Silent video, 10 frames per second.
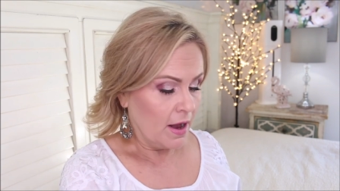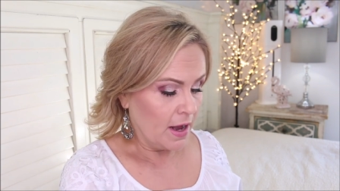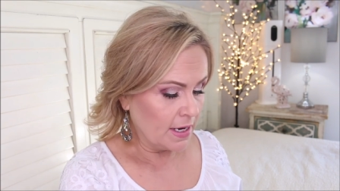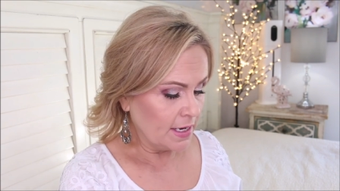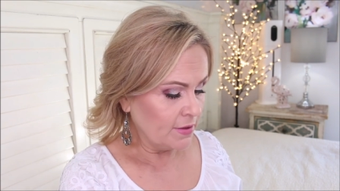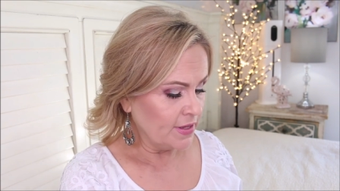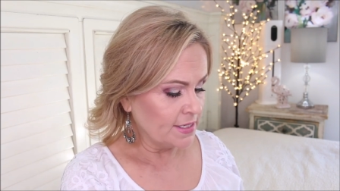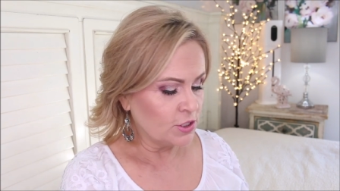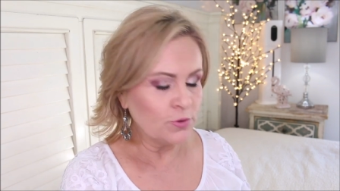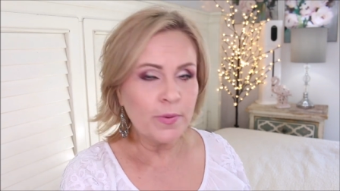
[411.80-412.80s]
on
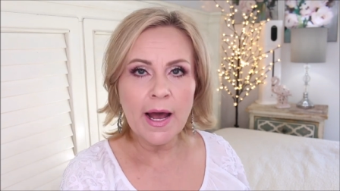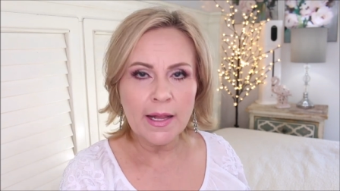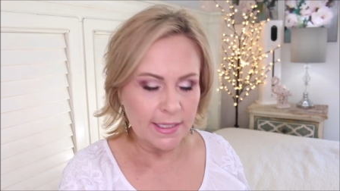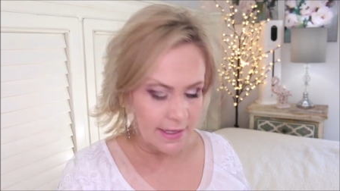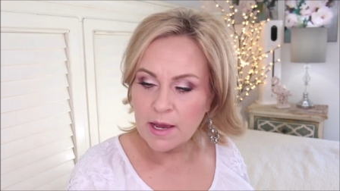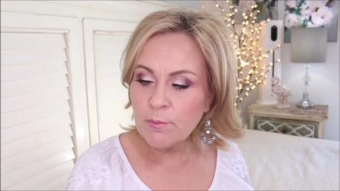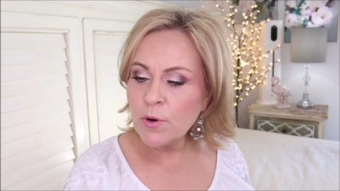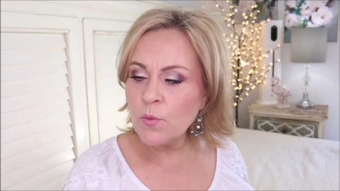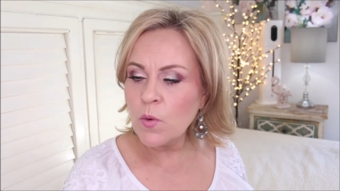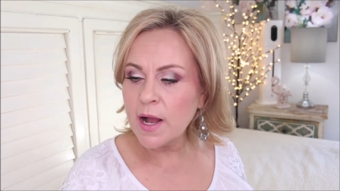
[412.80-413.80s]
these two palettes.
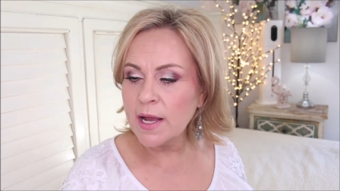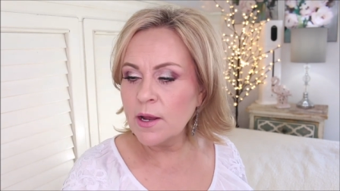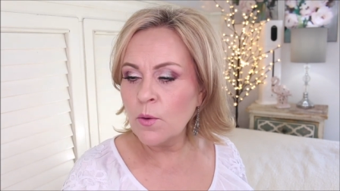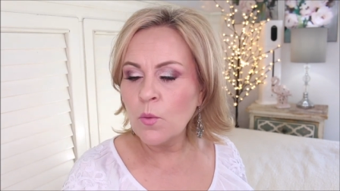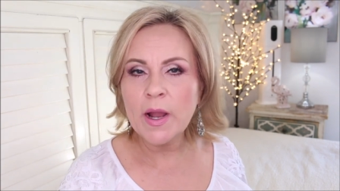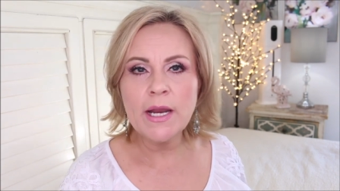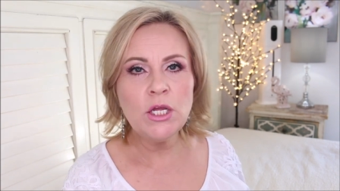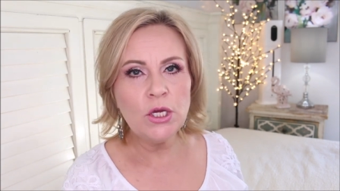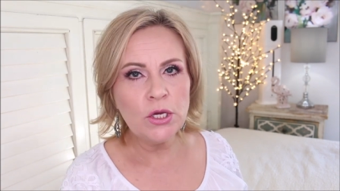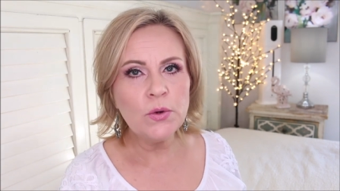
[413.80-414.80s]
Number one, when
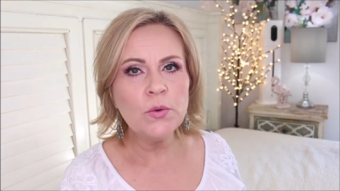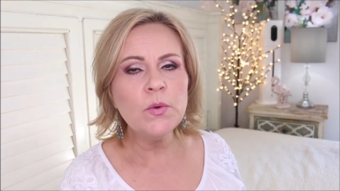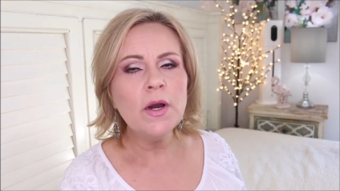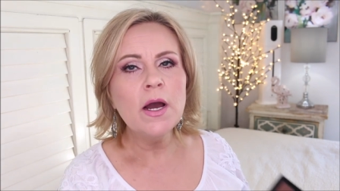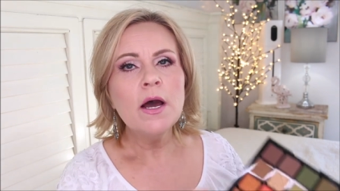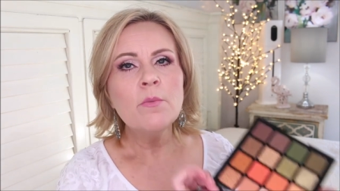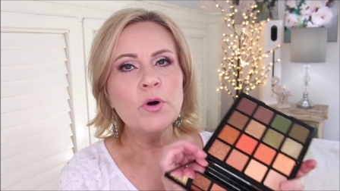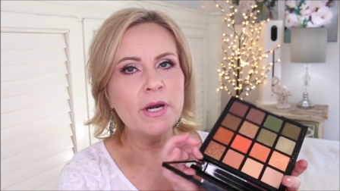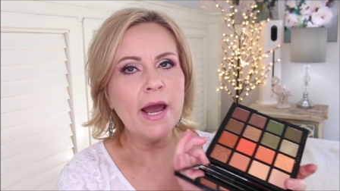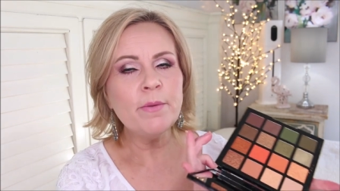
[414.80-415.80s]
you
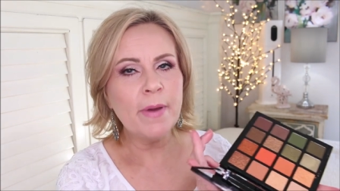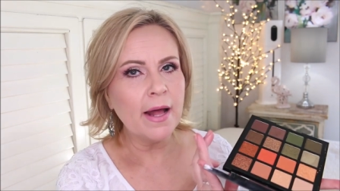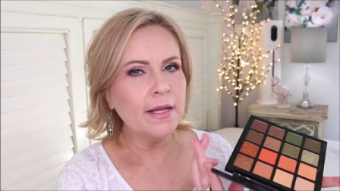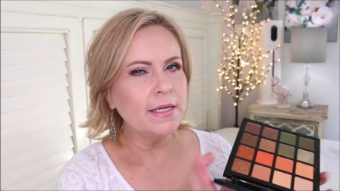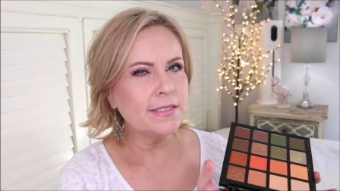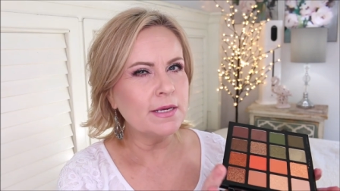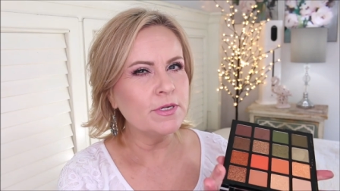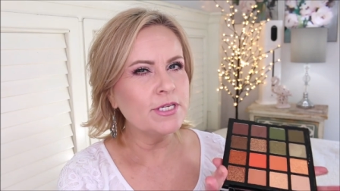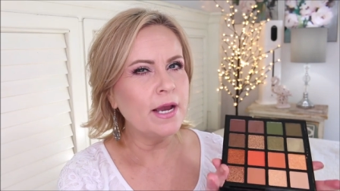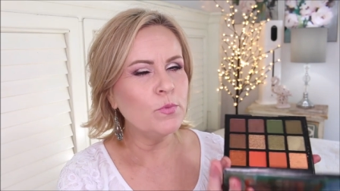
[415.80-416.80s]
put out a palette in
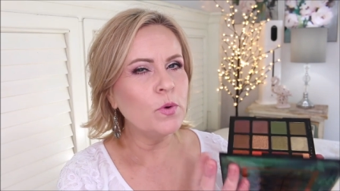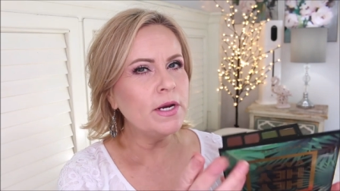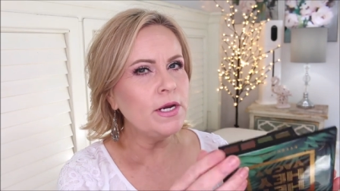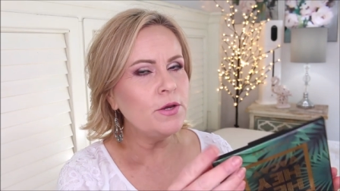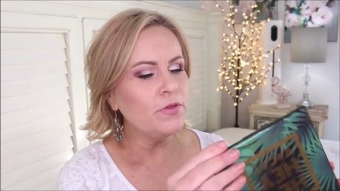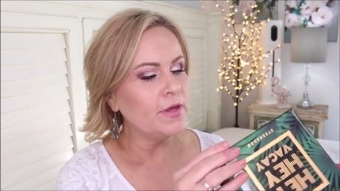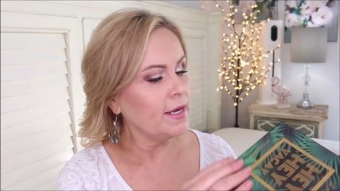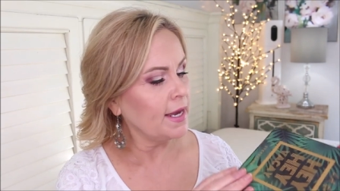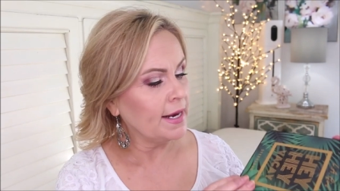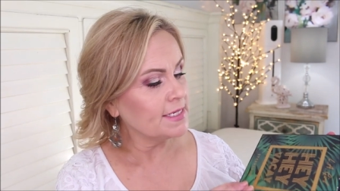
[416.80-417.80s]
summertime, wouldn't you
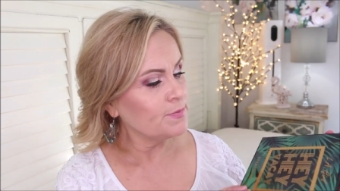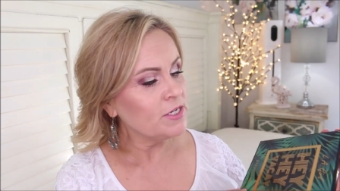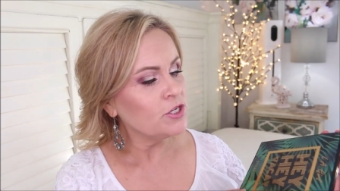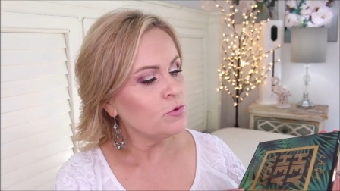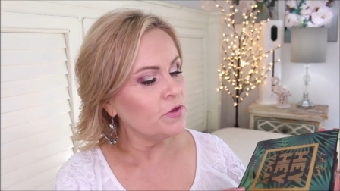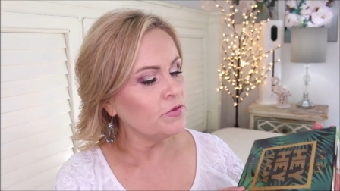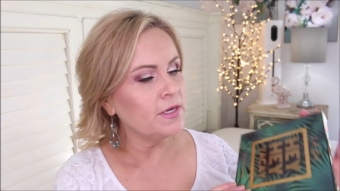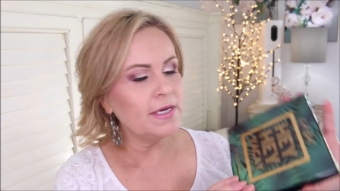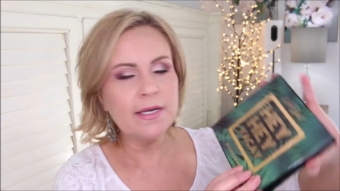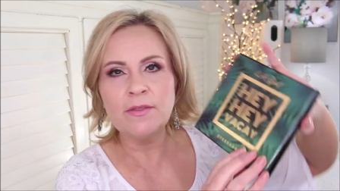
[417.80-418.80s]
think? And especially with
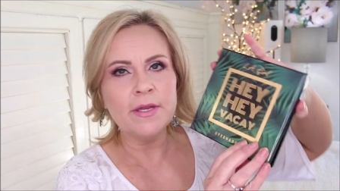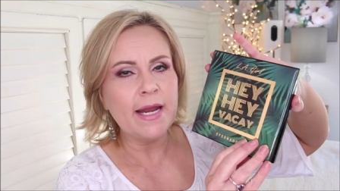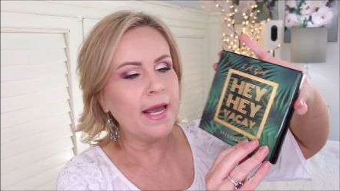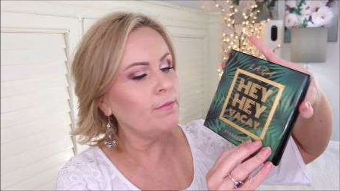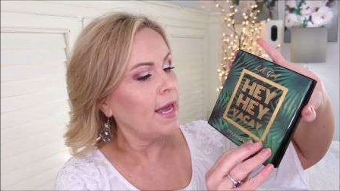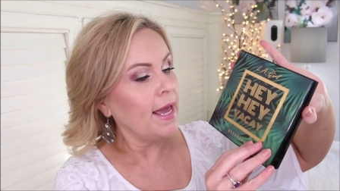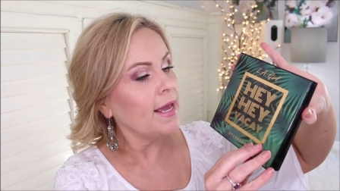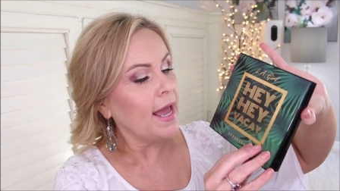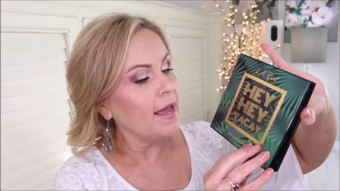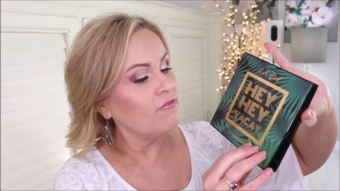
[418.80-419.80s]
the, the name Hey
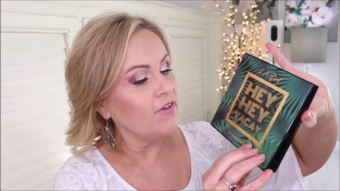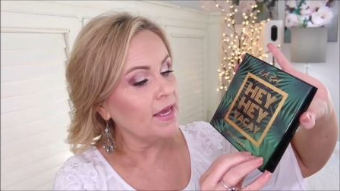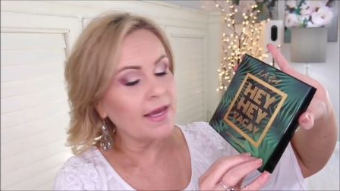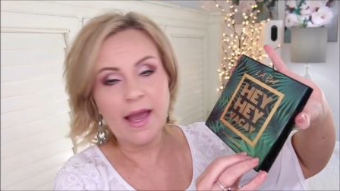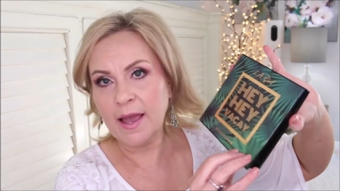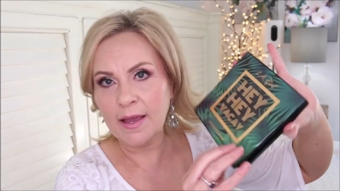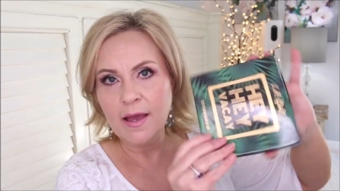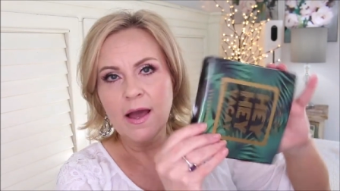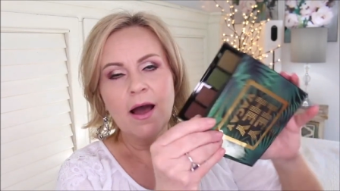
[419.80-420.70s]
Hey Vacay